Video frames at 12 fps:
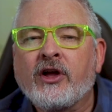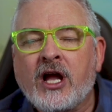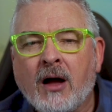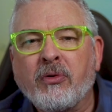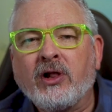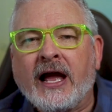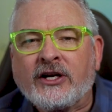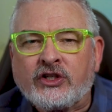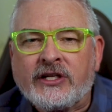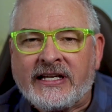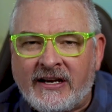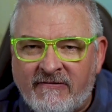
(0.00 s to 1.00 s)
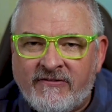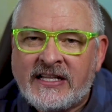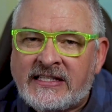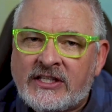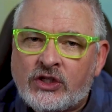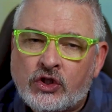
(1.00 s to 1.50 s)
the couple actually
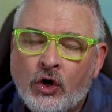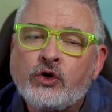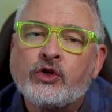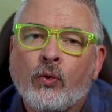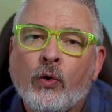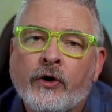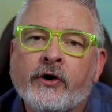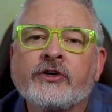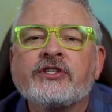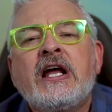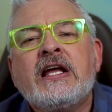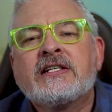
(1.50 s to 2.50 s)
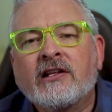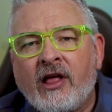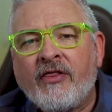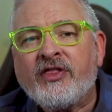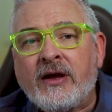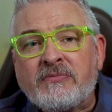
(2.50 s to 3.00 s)
convinces social workers to
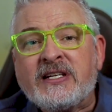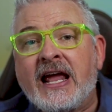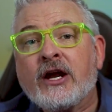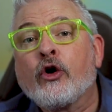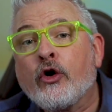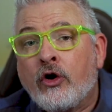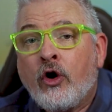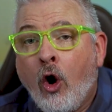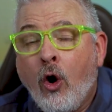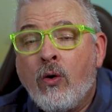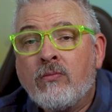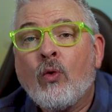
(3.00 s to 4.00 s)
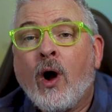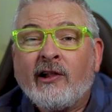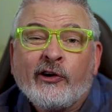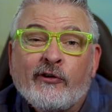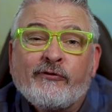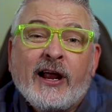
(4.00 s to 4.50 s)
let them take her home
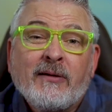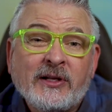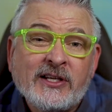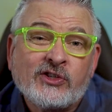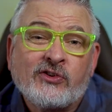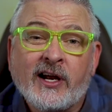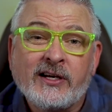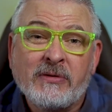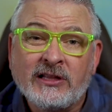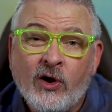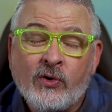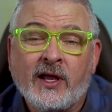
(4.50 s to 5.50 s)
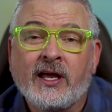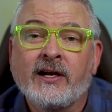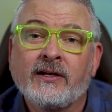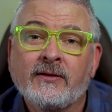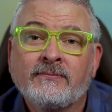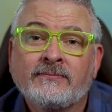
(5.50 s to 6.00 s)
while her family is tried to be located.
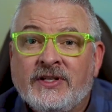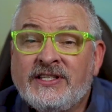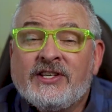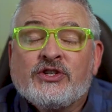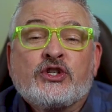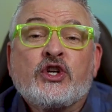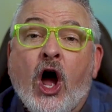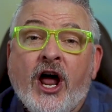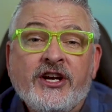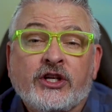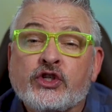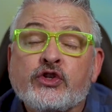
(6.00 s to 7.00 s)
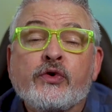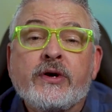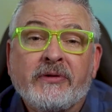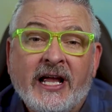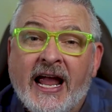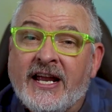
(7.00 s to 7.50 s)
This is a taut and
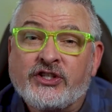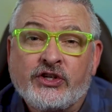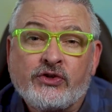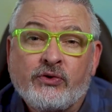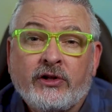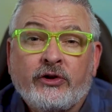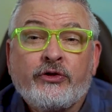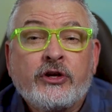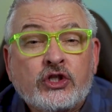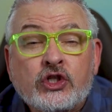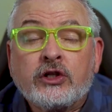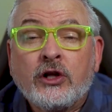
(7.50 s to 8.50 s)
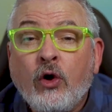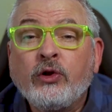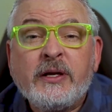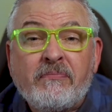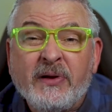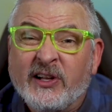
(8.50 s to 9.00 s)
extremely anxious thriller that
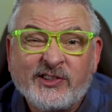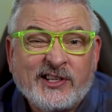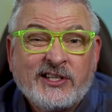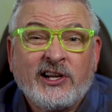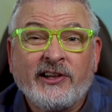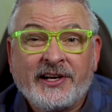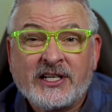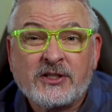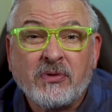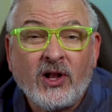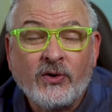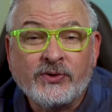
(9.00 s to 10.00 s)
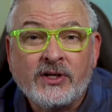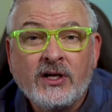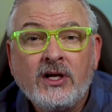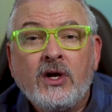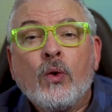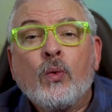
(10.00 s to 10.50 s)
slowly builds until it explodes.
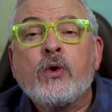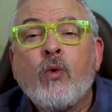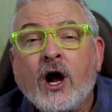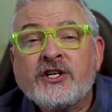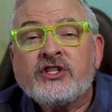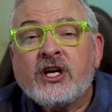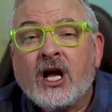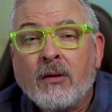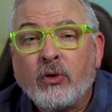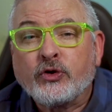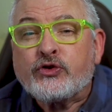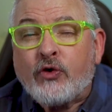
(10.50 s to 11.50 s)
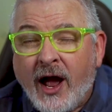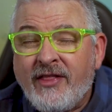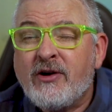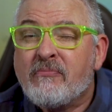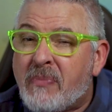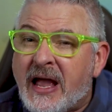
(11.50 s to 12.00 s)
We watch the couple try
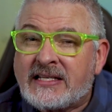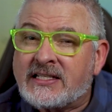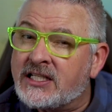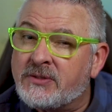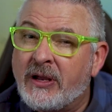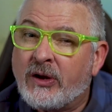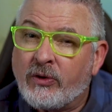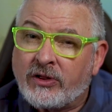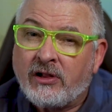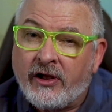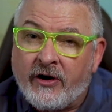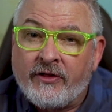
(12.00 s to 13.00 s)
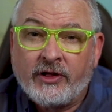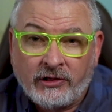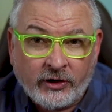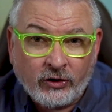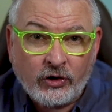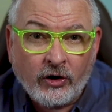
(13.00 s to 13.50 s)
their best to speak with Clara, the
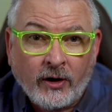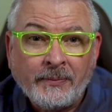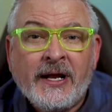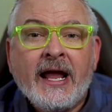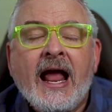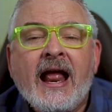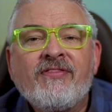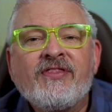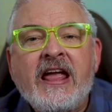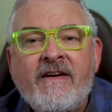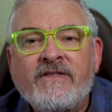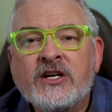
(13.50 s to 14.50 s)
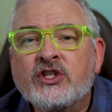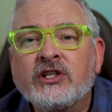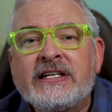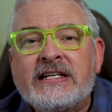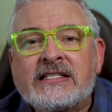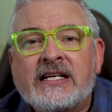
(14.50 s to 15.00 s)
little girl, and they
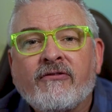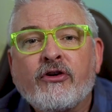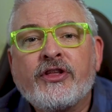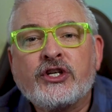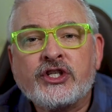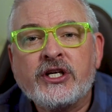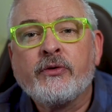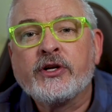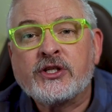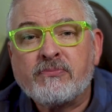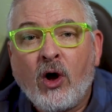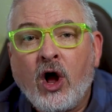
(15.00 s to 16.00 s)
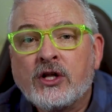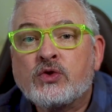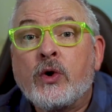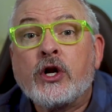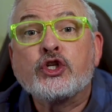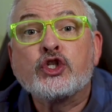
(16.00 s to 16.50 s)
eventually discover that she responds
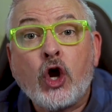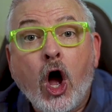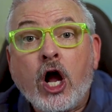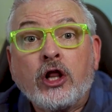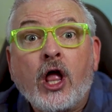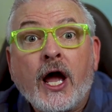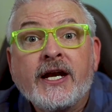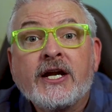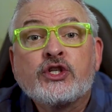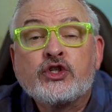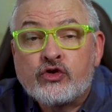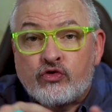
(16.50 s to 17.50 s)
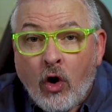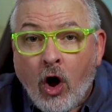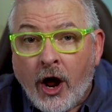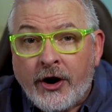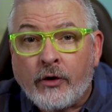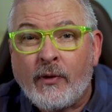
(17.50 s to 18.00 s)
when a chalk line is
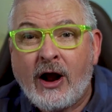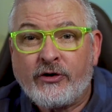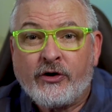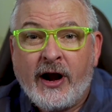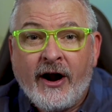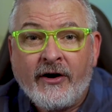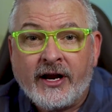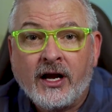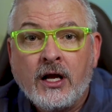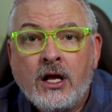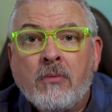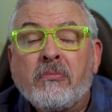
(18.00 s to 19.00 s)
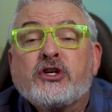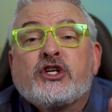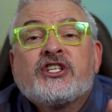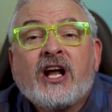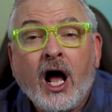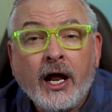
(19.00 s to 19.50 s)
drawn around her area, but
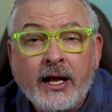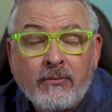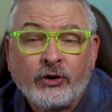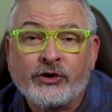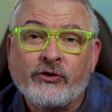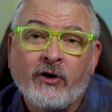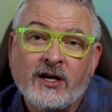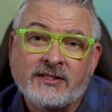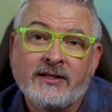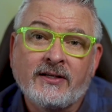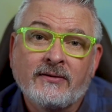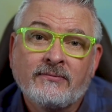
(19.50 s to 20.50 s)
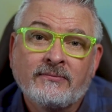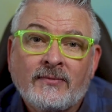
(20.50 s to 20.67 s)
she's unable to cross it.